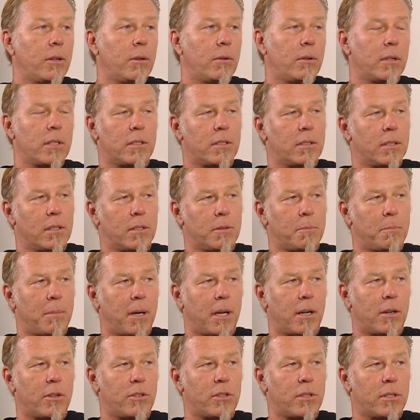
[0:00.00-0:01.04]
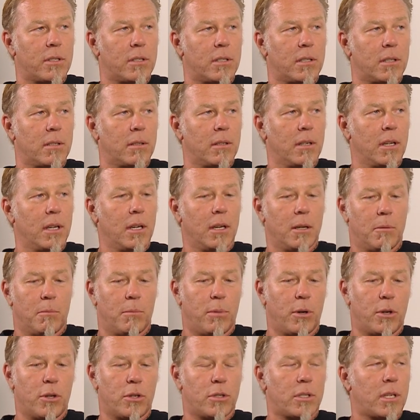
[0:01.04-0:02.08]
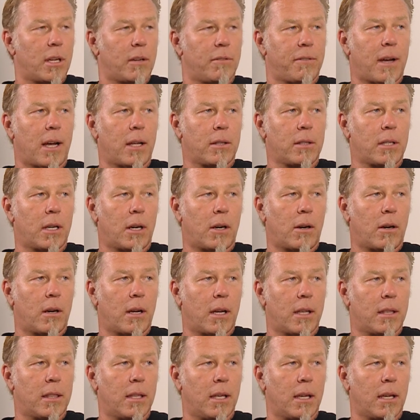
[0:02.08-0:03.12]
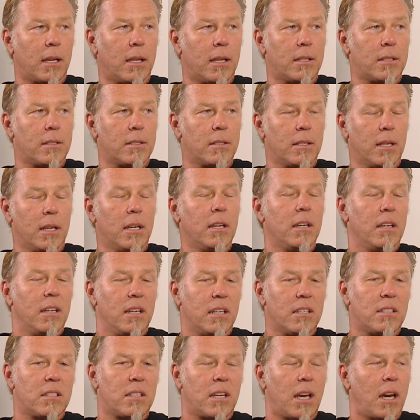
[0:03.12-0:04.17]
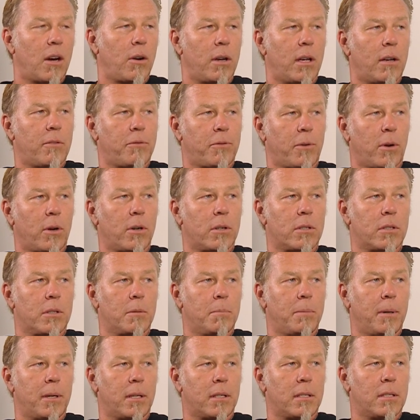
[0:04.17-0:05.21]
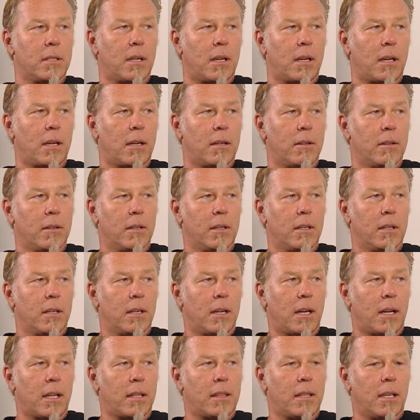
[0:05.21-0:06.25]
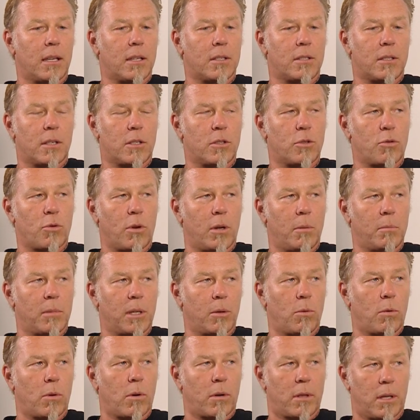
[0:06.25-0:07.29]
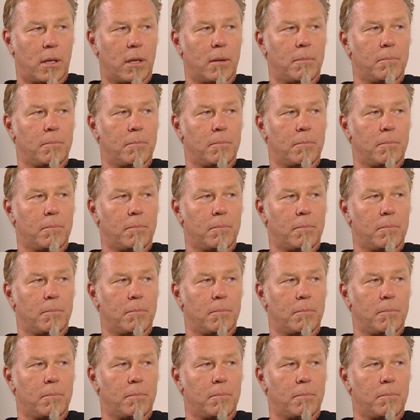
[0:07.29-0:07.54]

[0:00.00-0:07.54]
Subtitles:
And it's just better just to put yourself out there. I think it's scary at first, but I think it's extremely worth it.